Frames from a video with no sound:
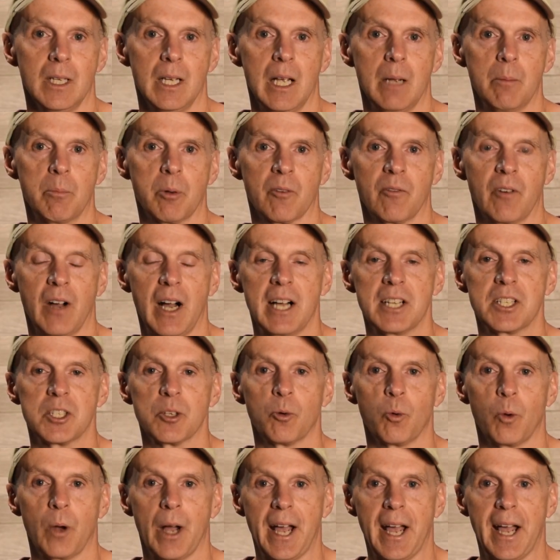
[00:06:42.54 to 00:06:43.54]
It provides a
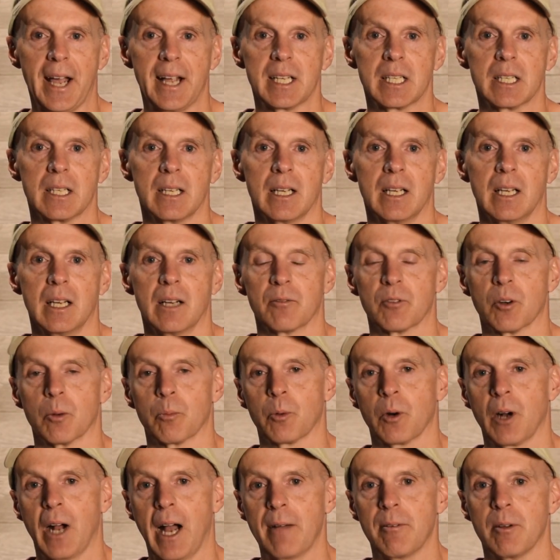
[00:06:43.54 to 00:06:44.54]
way for
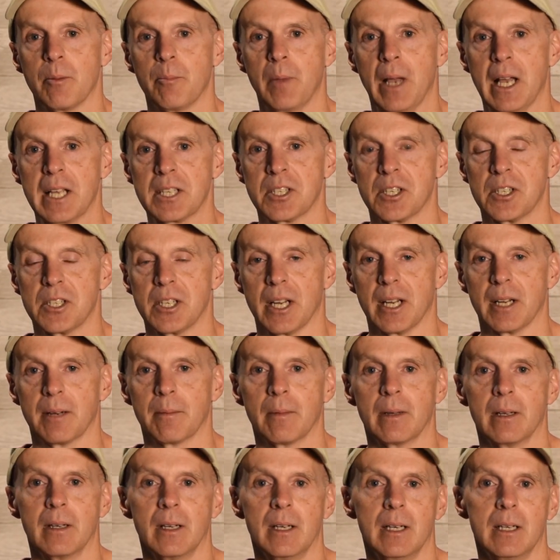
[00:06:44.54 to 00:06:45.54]
private messaging
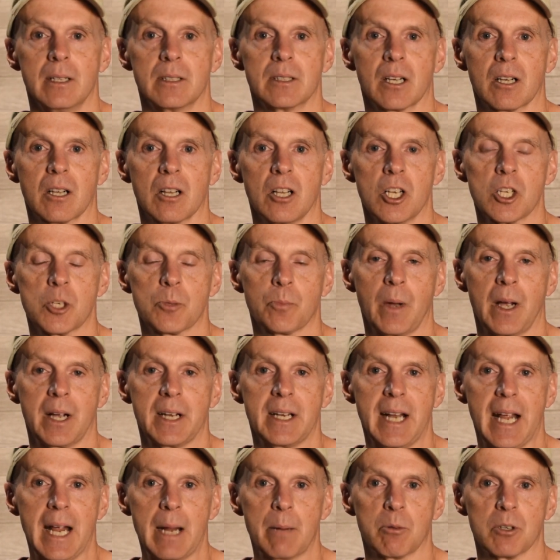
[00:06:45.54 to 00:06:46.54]
to close by
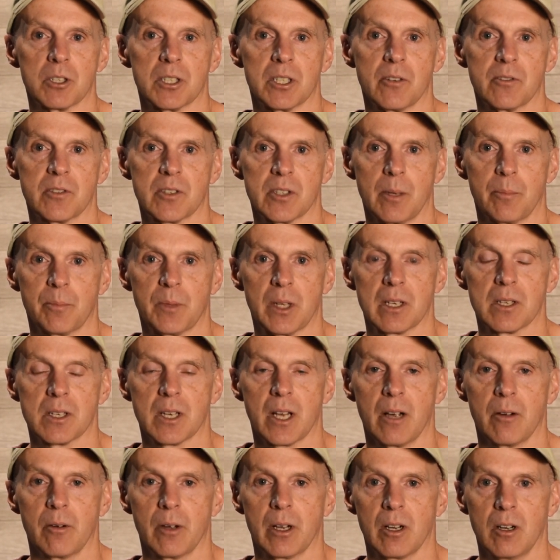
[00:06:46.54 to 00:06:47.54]
neighbors if something's
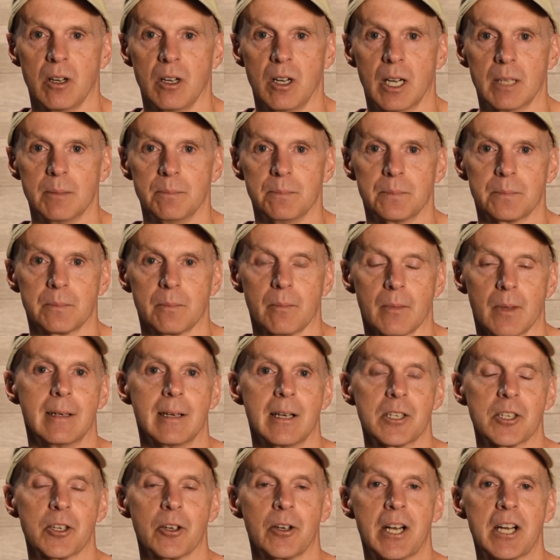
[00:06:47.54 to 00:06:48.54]
going on.
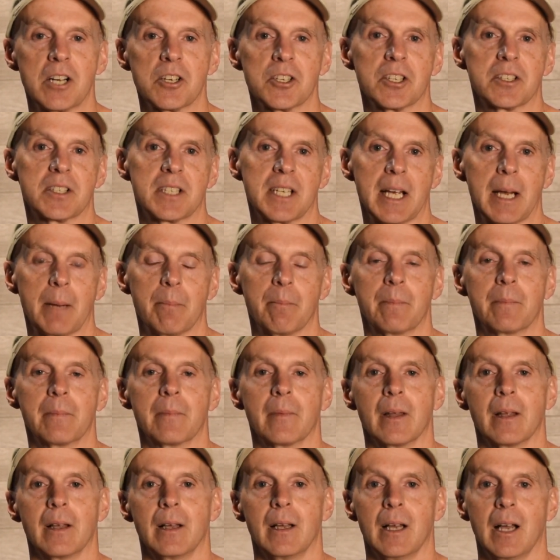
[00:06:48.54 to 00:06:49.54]
So here's a tip:
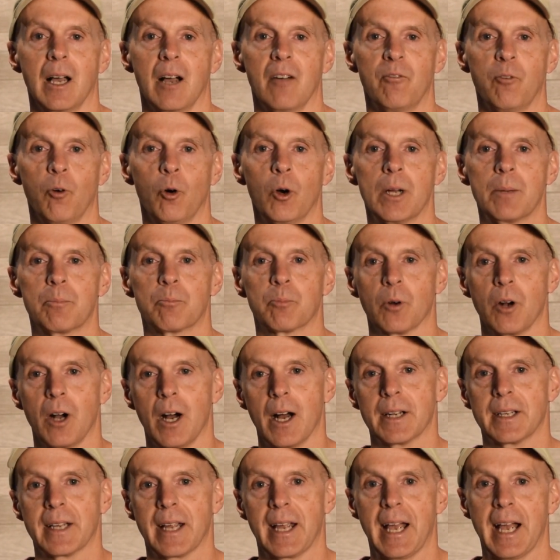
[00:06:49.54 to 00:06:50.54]
avoid
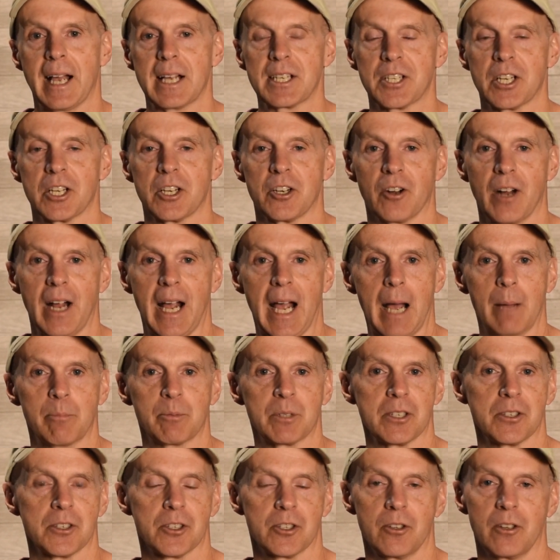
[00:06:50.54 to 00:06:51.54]
broadcasting your
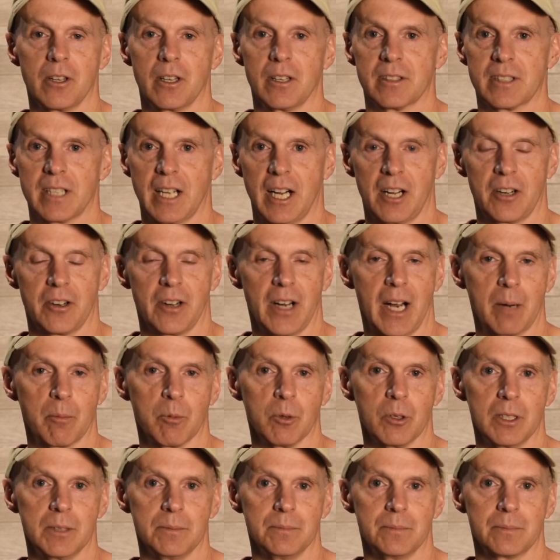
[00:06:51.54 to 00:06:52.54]
absence to the entire
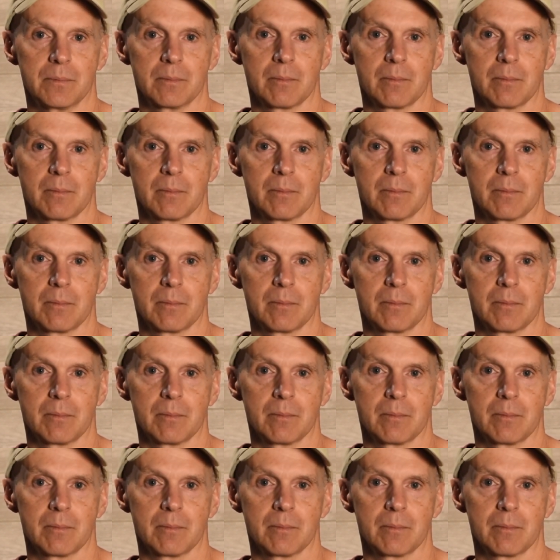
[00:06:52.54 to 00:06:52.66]
neighborhood.